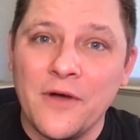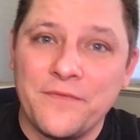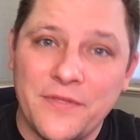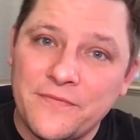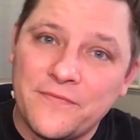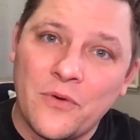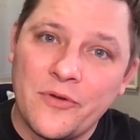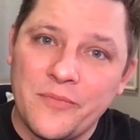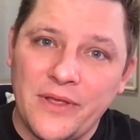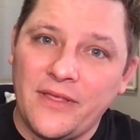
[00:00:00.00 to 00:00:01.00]
of the
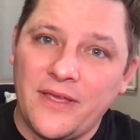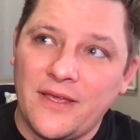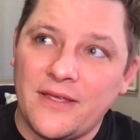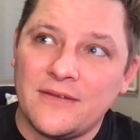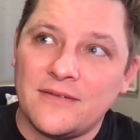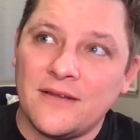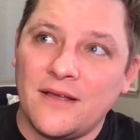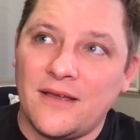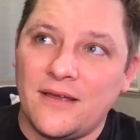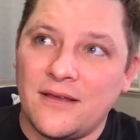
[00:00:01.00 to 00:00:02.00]
4 million
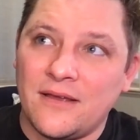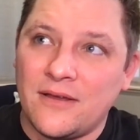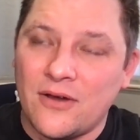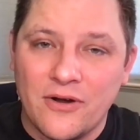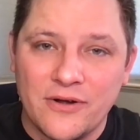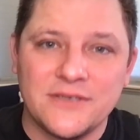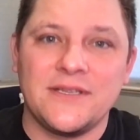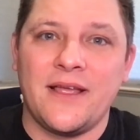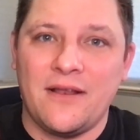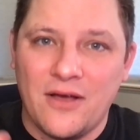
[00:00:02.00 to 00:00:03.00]
cars
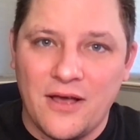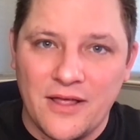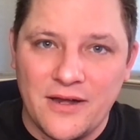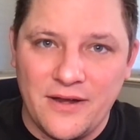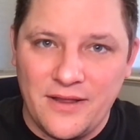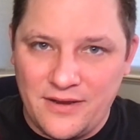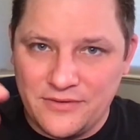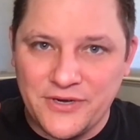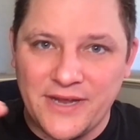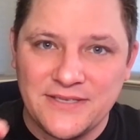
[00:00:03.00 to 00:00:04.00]
and
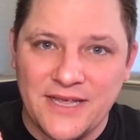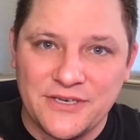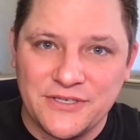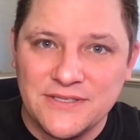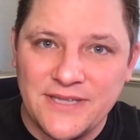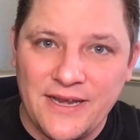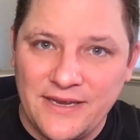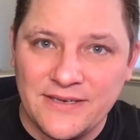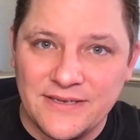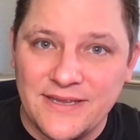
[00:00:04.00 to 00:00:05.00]
auditing transactions that
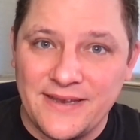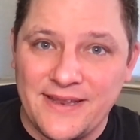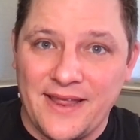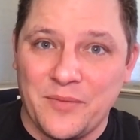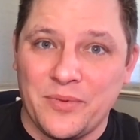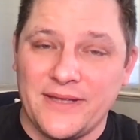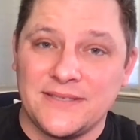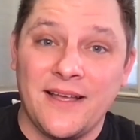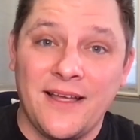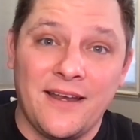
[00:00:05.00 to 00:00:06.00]
needed to take
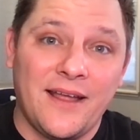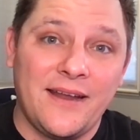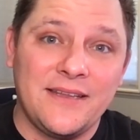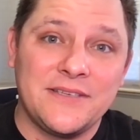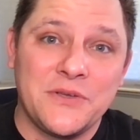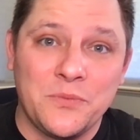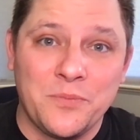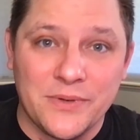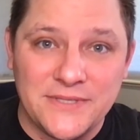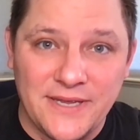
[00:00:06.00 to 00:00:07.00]
place,
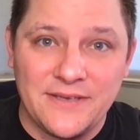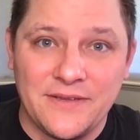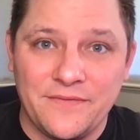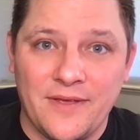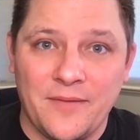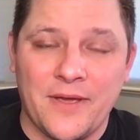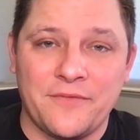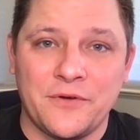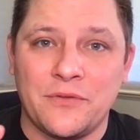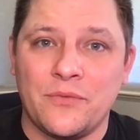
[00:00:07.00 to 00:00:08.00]
92% of them
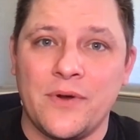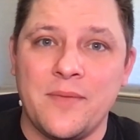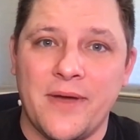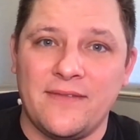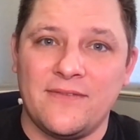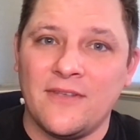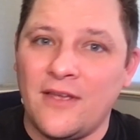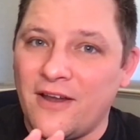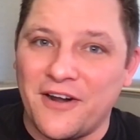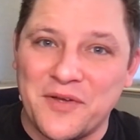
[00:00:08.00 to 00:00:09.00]
after 3 months
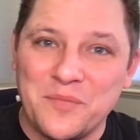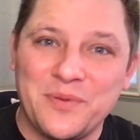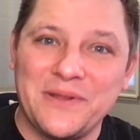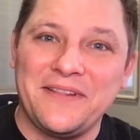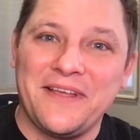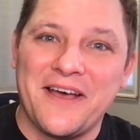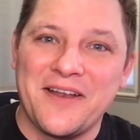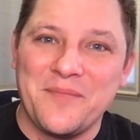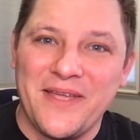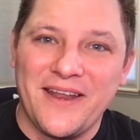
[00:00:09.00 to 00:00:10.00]
are completely
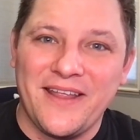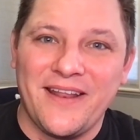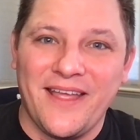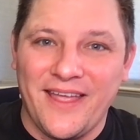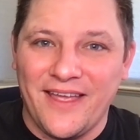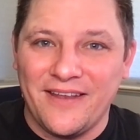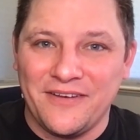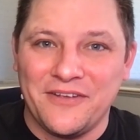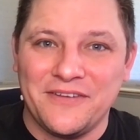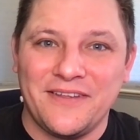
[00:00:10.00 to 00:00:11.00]
automated
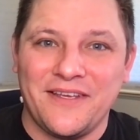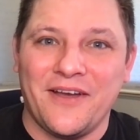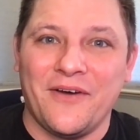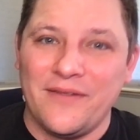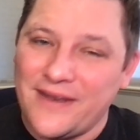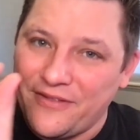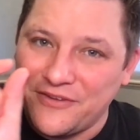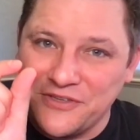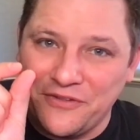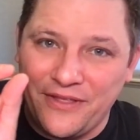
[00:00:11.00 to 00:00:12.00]
and good to go. And now
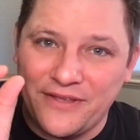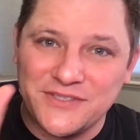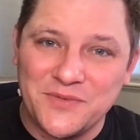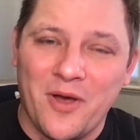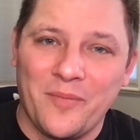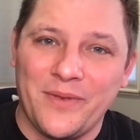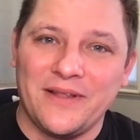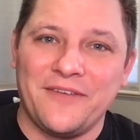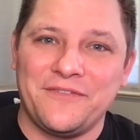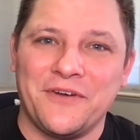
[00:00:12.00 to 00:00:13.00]
there's only a small bit
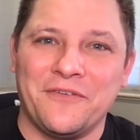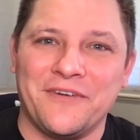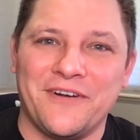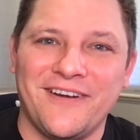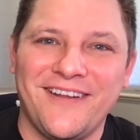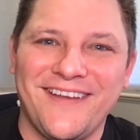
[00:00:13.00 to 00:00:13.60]
left over